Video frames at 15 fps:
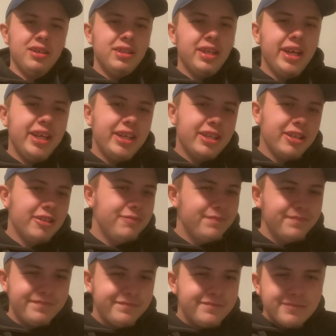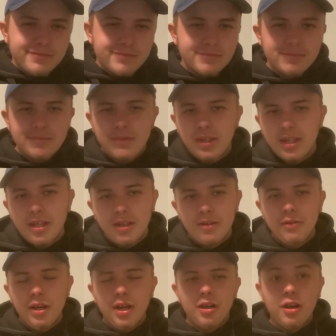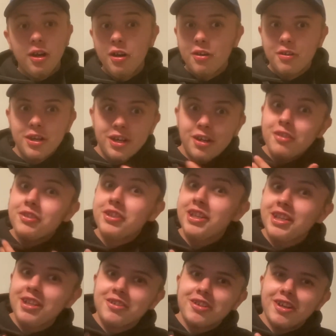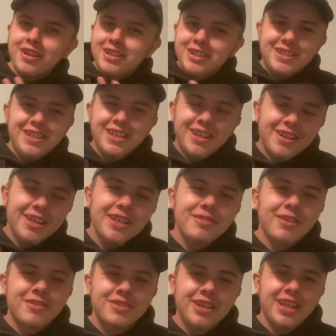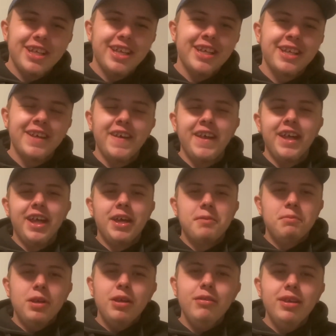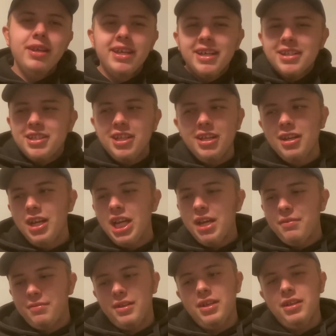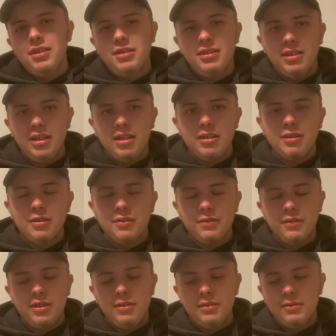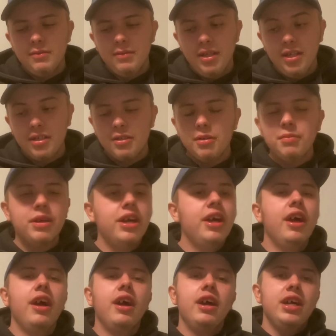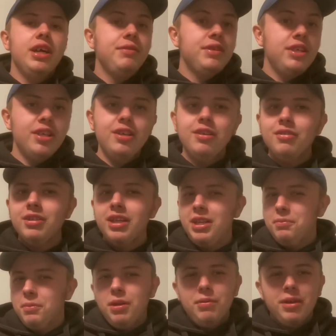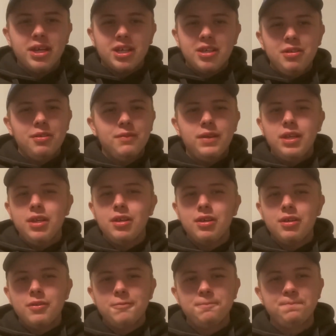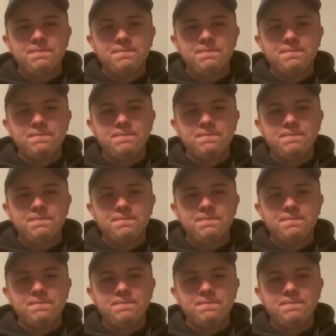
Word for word: Like, well, oh, oh, thank you, chocolate. You know, that's what I'm saying. Like, Maybe next year if I get a girlfriend, like next year, but if I do, then maybe I can do a video.